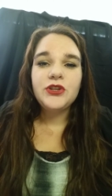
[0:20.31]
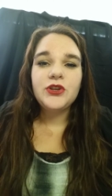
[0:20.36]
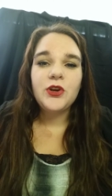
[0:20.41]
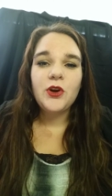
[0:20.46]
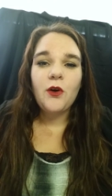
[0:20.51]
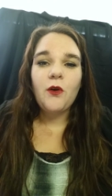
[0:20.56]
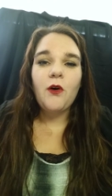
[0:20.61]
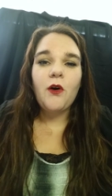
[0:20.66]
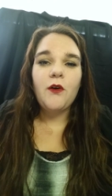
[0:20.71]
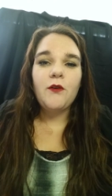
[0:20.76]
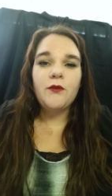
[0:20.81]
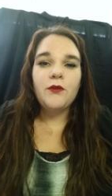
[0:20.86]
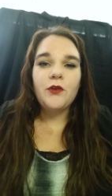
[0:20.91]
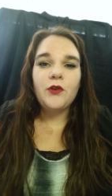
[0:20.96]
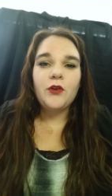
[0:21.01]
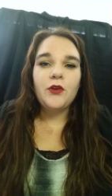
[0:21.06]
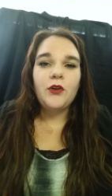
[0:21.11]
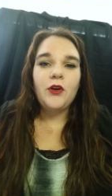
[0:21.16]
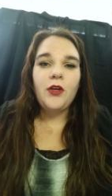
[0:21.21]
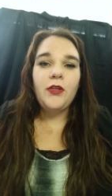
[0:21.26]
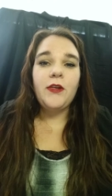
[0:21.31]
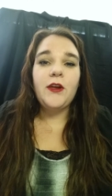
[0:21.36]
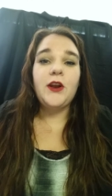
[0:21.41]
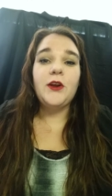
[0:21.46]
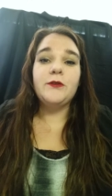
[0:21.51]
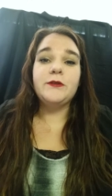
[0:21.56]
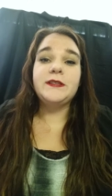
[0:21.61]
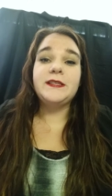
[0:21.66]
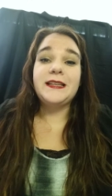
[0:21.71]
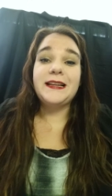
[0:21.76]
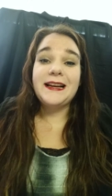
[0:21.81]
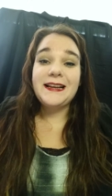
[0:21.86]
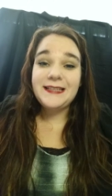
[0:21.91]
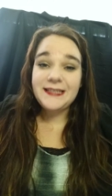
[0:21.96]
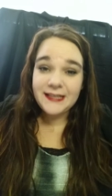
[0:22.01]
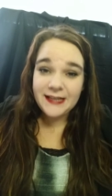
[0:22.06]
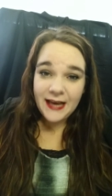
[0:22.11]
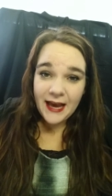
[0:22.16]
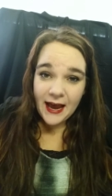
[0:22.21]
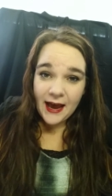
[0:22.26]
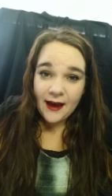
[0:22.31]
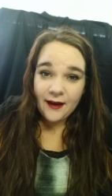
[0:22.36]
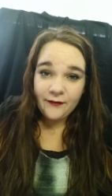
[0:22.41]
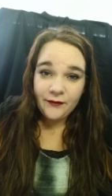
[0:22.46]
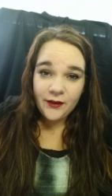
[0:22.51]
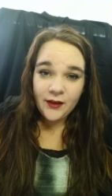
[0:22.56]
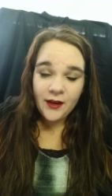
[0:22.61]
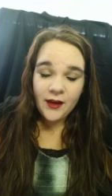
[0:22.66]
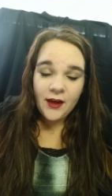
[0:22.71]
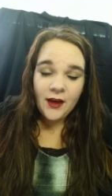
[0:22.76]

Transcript: to go over the notes that I did have.